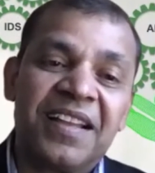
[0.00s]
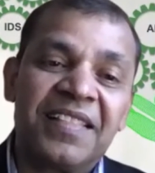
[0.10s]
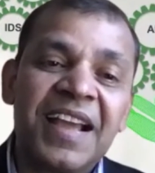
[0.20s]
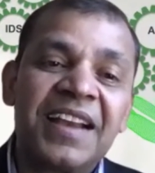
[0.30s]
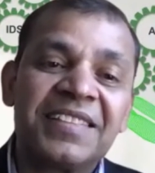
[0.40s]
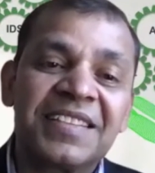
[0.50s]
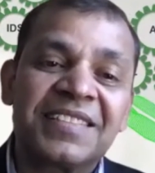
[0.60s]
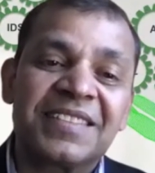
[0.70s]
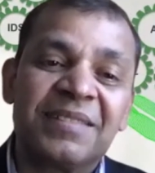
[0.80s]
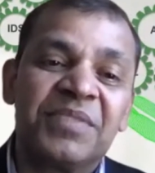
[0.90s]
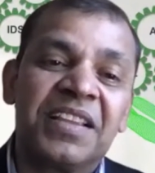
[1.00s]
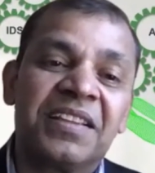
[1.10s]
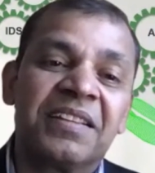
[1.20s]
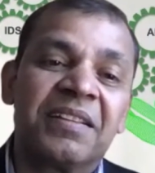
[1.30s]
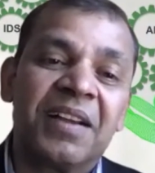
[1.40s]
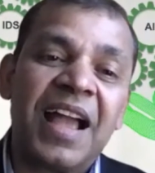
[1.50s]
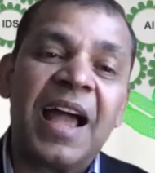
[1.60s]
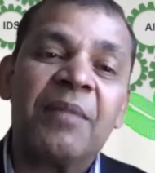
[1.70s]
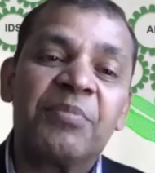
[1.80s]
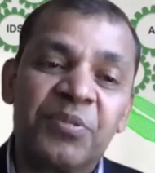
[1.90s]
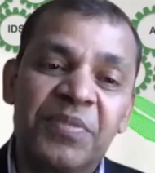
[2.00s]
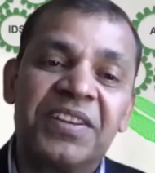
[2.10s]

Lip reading: And that is just something have to be